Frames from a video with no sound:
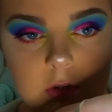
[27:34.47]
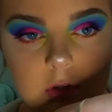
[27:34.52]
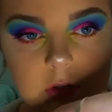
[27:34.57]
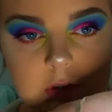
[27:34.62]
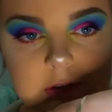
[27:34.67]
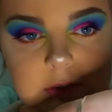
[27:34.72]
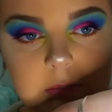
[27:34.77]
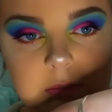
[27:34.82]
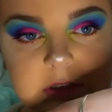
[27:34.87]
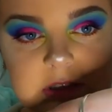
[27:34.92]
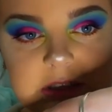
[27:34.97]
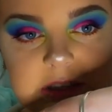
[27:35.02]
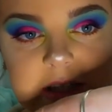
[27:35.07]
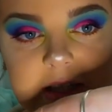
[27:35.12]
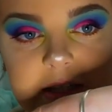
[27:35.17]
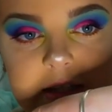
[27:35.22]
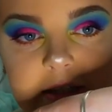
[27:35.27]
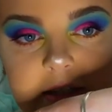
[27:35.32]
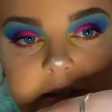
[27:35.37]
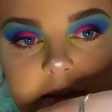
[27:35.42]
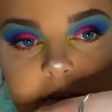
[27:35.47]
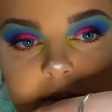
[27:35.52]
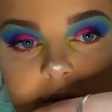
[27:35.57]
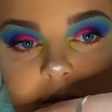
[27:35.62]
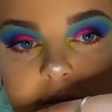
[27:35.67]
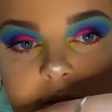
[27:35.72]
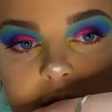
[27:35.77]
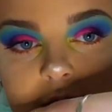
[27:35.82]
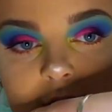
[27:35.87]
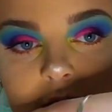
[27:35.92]
got some staining
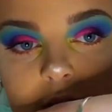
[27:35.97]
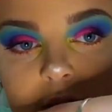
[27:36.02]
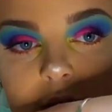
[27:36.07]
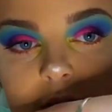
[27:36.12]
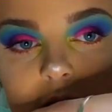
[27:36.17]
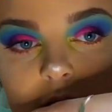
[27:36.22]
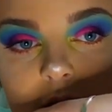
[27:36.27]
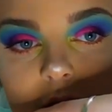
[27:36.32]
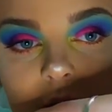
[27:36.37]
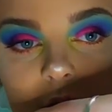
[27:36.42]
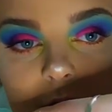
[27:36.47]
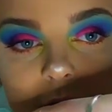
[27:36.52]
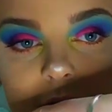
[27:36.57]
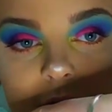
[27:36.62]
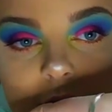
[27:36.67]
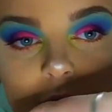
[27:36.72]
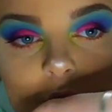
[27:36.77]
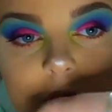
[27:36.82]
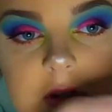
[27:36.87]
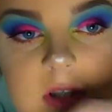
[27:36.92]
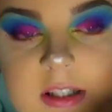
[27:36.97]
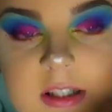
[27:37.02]
going on,